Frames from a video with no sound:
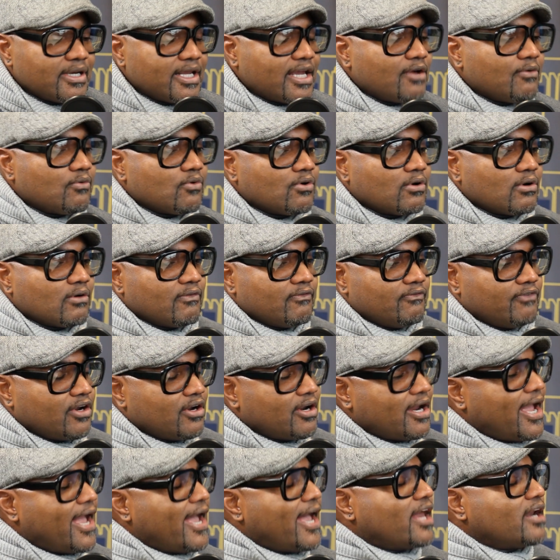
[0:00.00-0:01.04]
and dad were
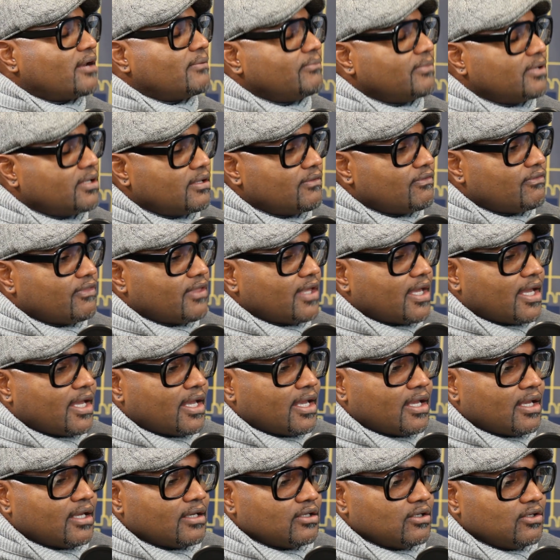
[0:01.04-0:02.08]
very adamant
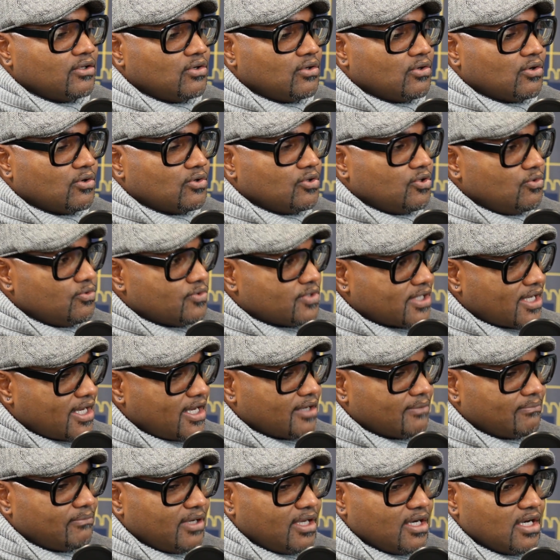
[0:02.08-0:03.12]
that, you
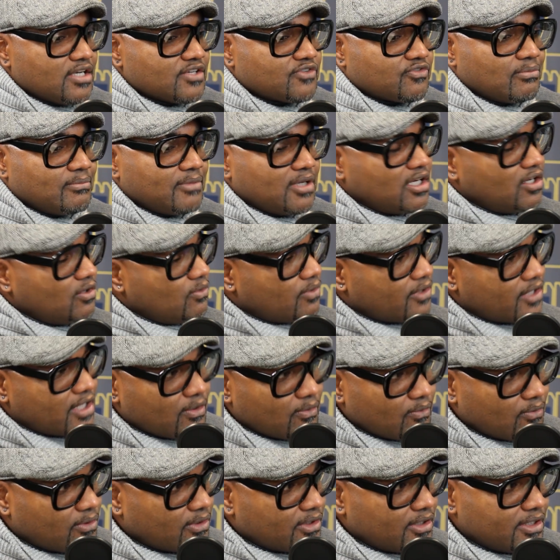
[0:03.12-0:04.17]
take meetings from anyone that
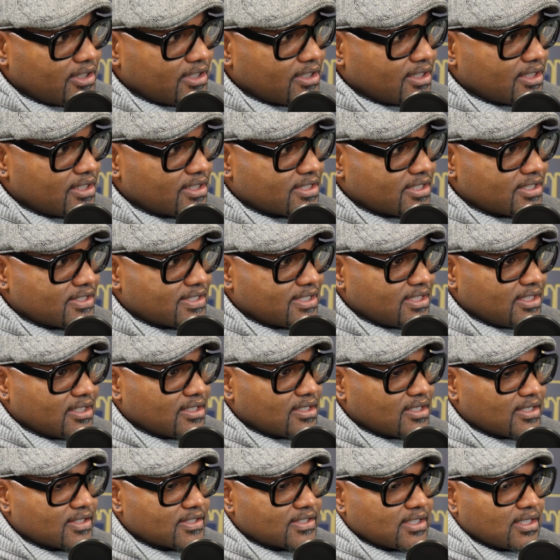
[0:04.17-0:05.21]
wanted to see
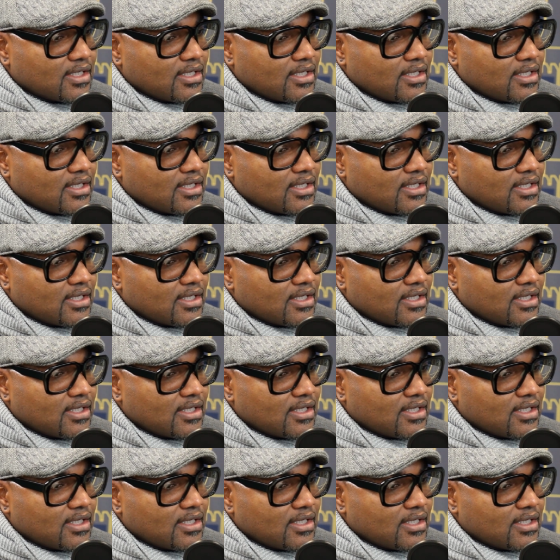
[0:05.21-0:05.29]
us.